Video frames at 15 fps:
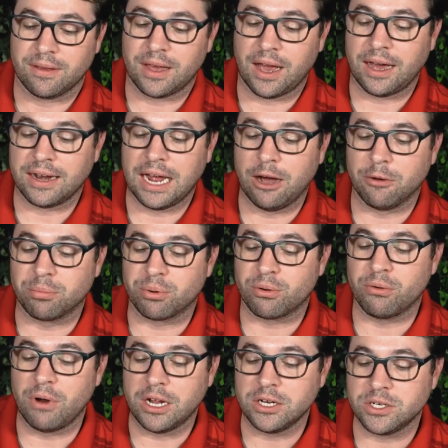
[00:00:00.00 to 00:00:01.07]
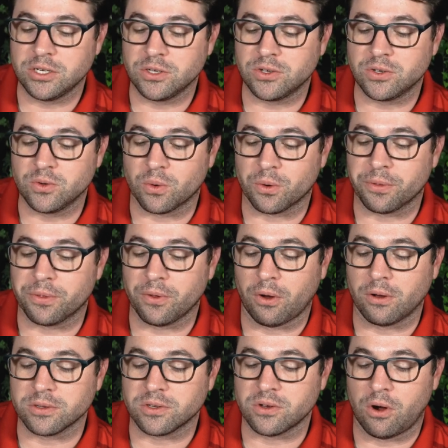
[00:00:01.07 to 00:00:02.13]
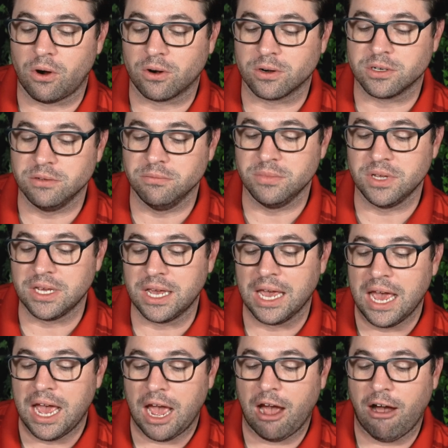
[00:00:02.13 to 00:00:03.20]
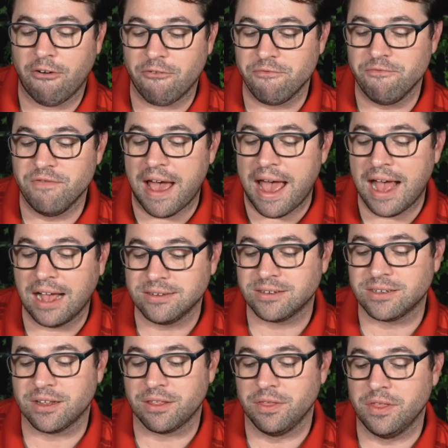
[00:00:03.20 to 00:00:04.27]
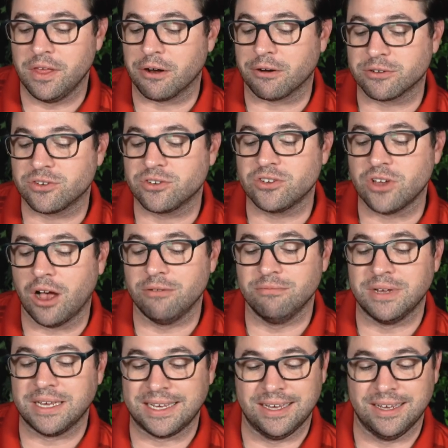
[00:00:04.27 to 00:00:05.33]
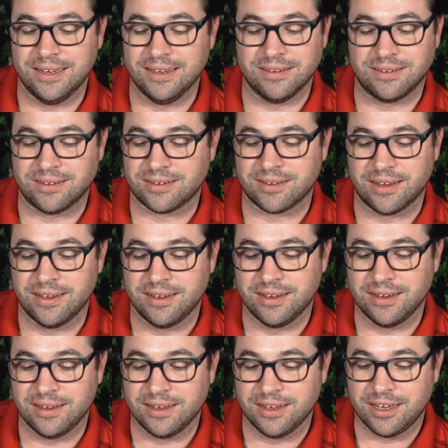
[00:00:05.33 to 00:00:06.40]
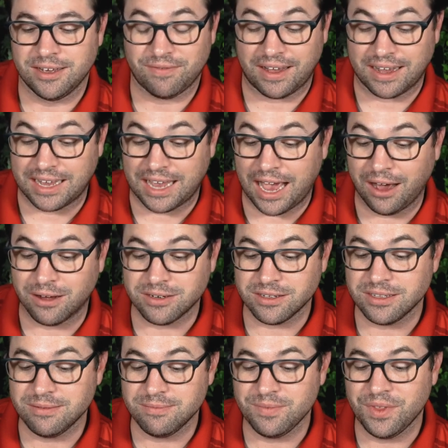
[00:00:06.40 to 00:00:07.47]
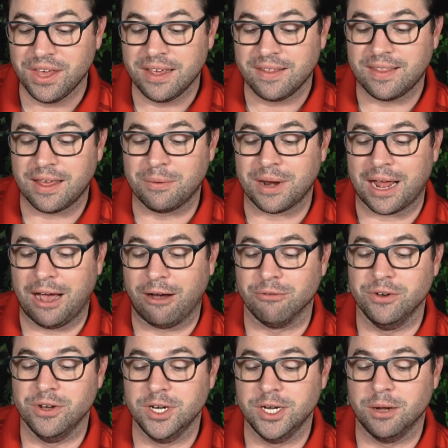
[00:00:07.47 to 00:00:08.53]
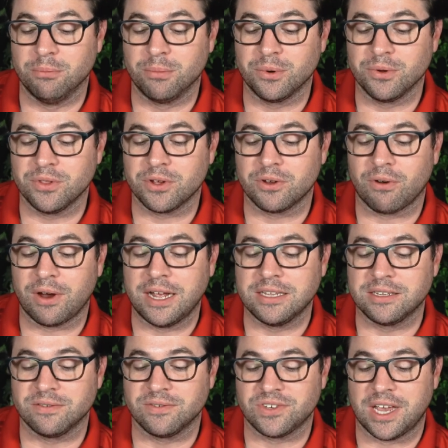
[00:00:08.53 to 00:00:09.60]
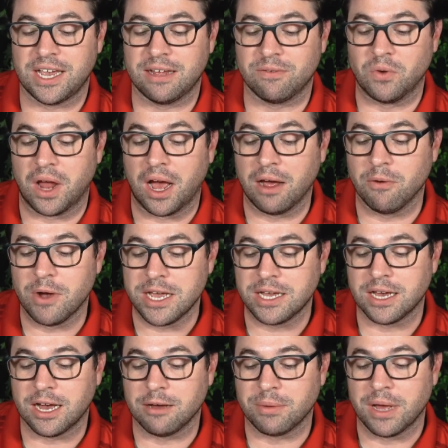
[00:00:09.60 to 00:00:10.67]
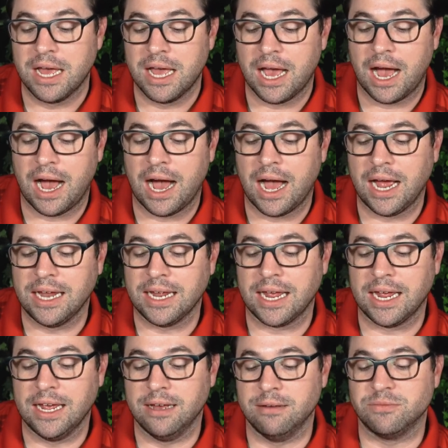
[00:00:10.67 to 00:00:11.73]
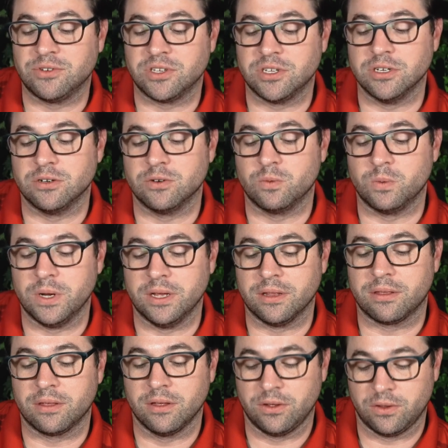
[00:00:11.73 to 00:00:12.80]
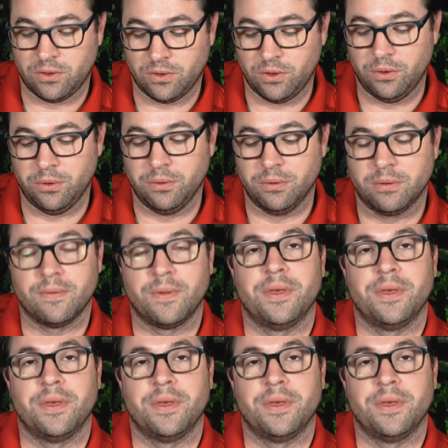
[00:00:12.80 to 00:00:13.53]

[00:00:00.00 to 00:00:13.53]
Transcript: God, how precious your thoughts are to me, how vast their sum is. If I counted them, they would outnumber the grains of sand. When I wake up, I am still with you."